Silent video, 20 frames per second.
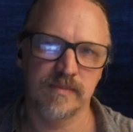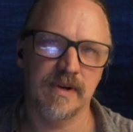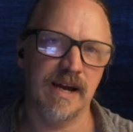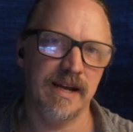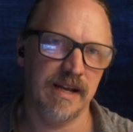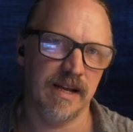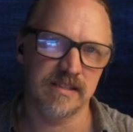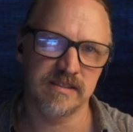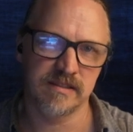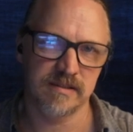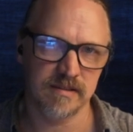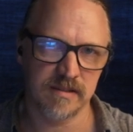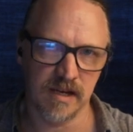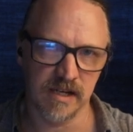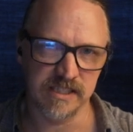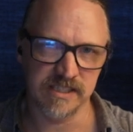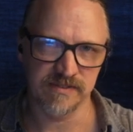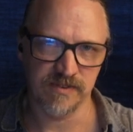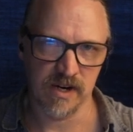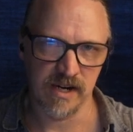the
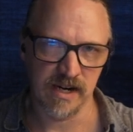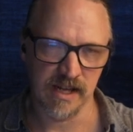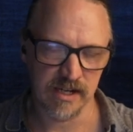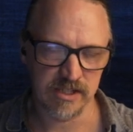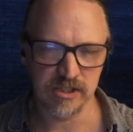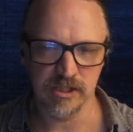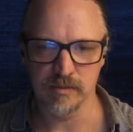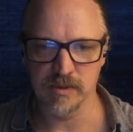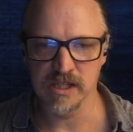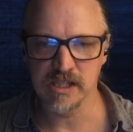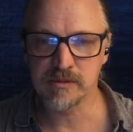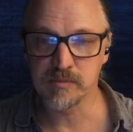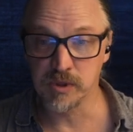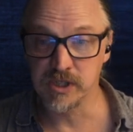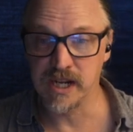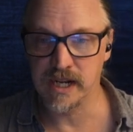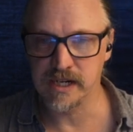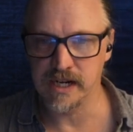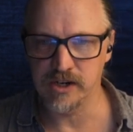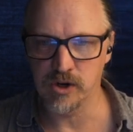cut's fine actually, but let's
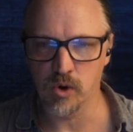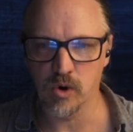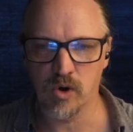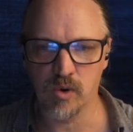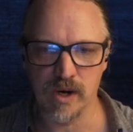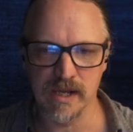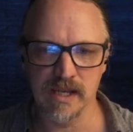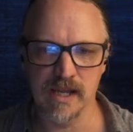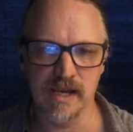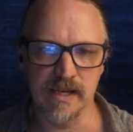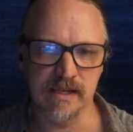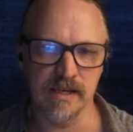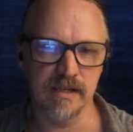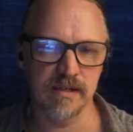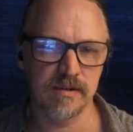pretend I don't quite like it.